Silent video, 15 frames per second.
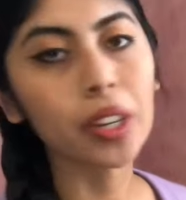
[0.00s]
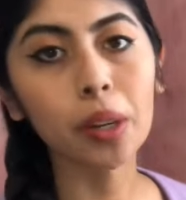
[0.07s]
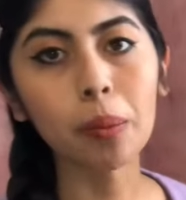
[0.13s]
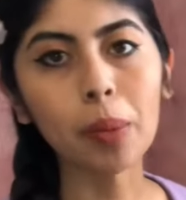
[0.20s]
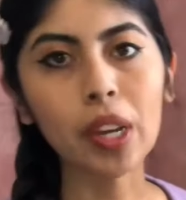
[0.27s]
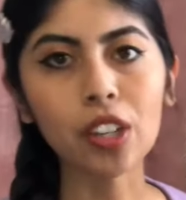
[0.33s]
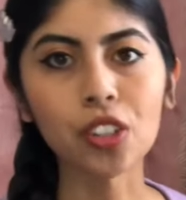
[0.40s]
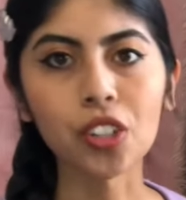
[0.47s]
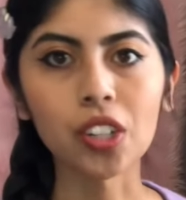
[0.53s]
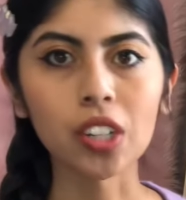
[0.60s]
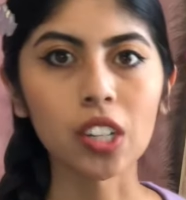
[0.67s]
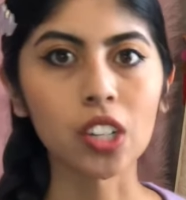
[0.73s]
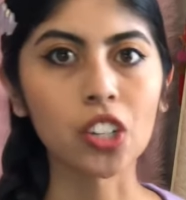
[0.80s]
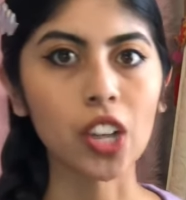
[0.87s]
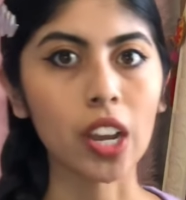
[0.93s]
Make sure to
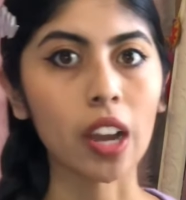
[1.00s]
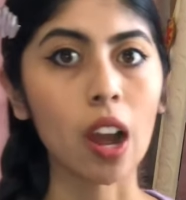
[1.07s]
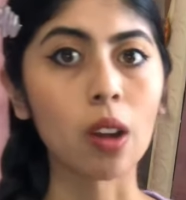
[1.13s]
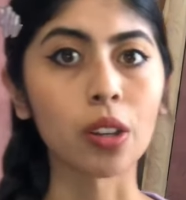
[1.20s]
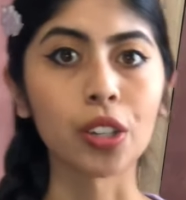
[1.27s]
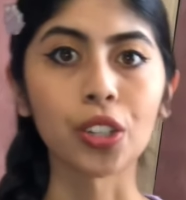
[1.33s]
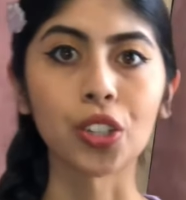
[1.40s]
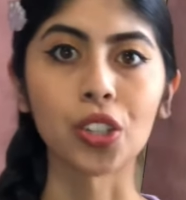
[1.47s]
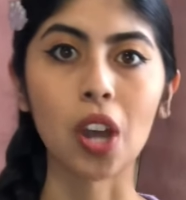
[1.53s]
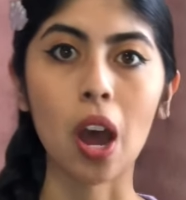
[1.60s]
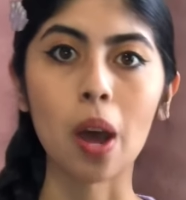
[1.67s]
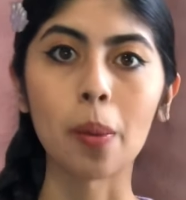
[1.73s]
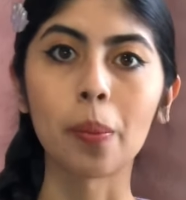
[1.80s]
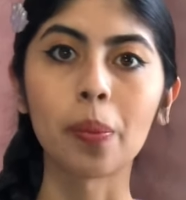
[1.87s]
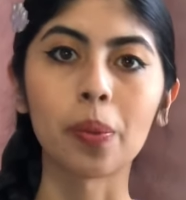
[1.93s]
check out her shop.
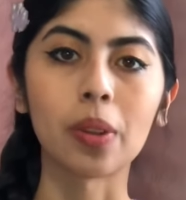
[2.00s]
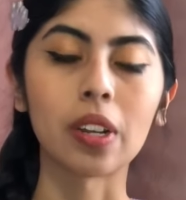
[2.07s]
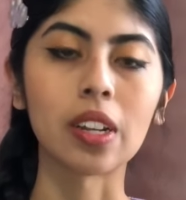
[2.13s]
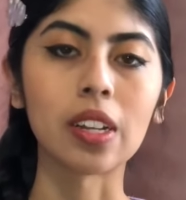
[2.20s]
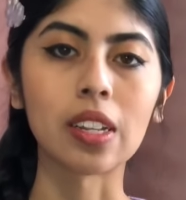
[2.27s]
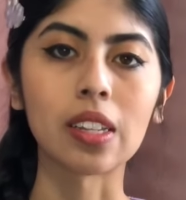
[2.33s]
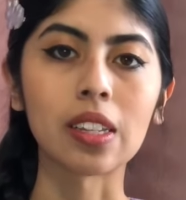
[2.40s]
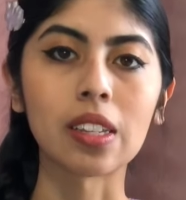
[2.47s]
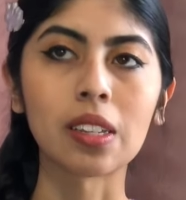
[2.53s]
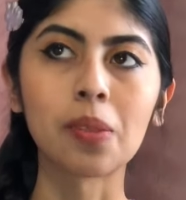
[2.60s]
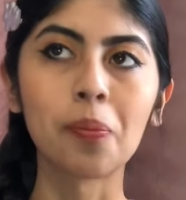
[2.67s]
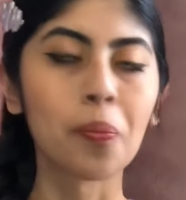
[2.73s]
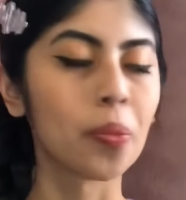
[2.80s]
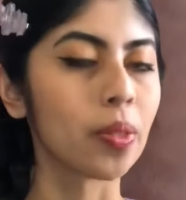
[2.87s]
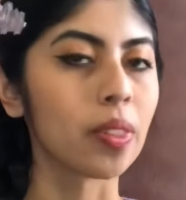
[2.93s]
It's
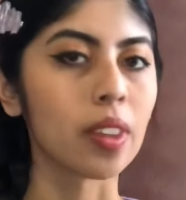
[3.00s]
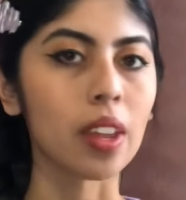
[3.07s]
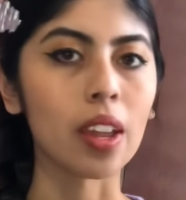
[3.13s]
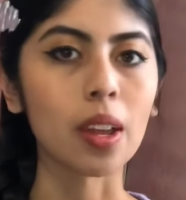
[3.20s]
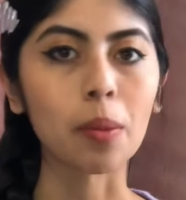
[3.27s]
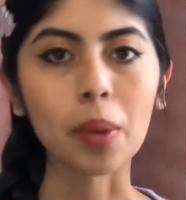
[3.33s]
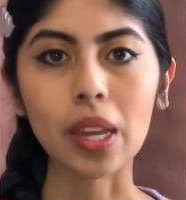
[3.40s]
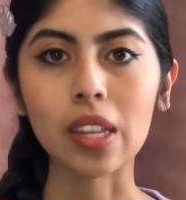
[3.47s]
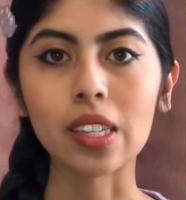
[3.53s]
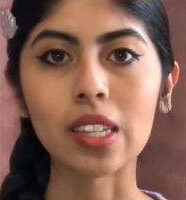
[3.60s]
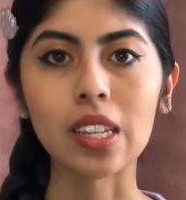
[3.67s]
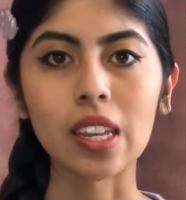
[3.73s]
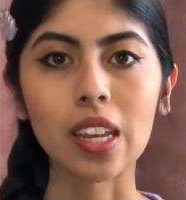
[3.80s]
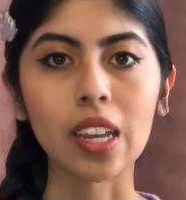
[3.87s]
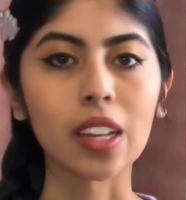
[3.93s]

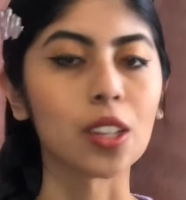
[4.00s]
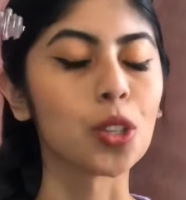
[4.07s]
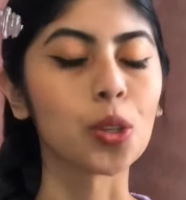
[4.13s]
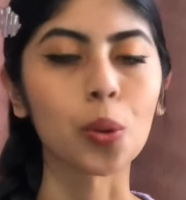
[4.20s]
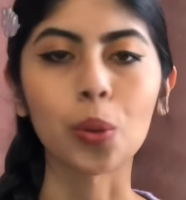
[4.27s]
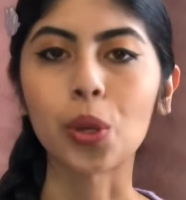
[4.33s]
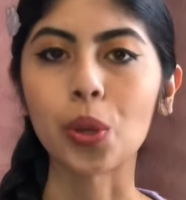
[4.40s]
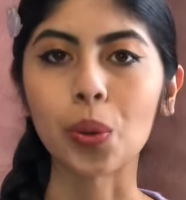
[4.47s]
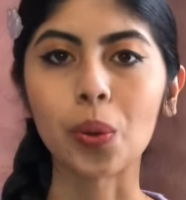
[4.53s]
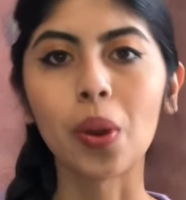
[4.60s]
amazing and so cute.